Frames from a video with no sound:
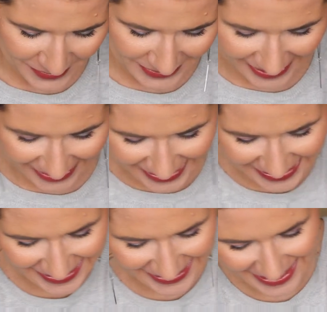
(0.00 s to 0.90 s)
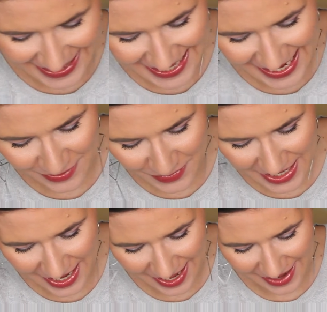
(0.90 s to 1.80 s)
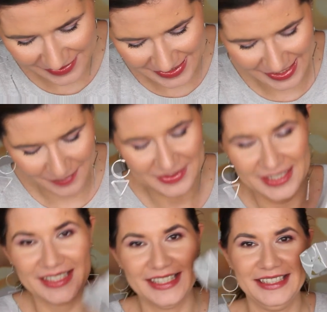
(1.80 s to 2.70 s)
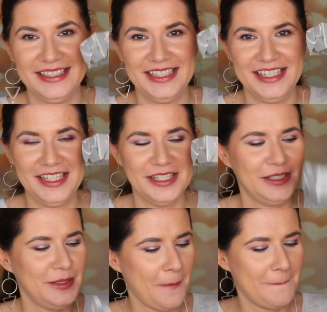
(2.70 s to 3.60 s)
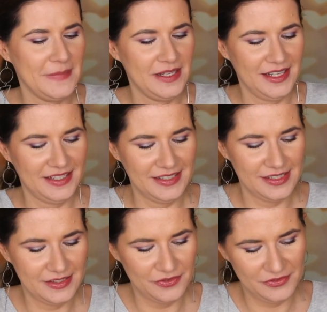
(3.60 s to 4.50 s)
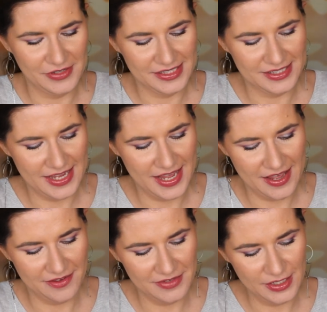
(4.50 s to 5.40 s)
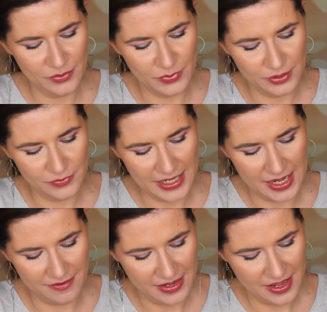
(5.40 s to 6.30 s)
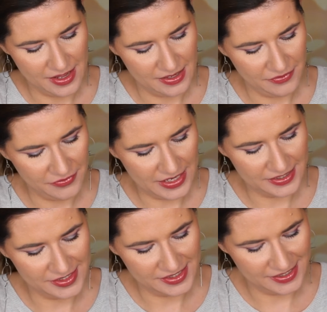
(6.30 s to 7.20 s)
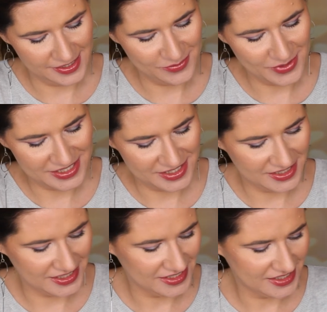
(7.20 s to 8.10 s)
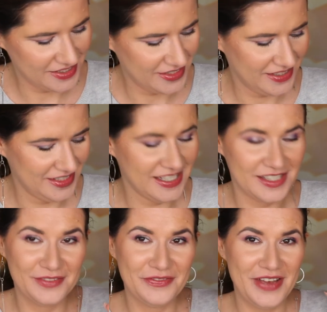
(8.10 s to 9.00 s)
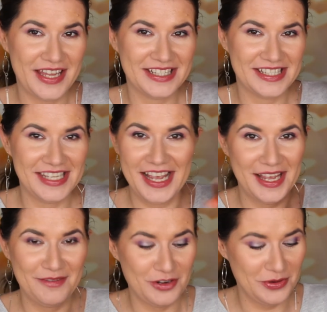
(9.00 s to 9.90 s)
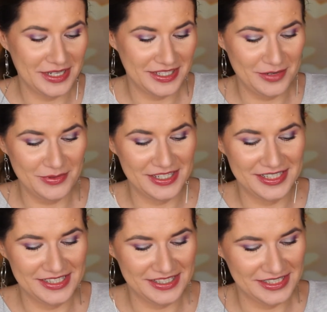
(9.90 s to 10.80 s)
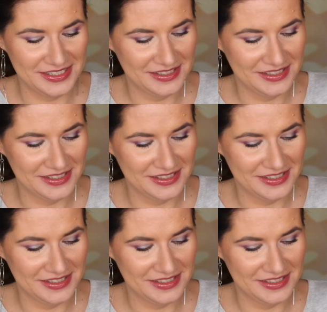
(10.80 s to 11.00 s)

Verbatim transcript: Okay, let's see. Then we have something in here. This feels heavy. What do we have? Fantasy. What is this? It says fantasy. I have no idea what it is.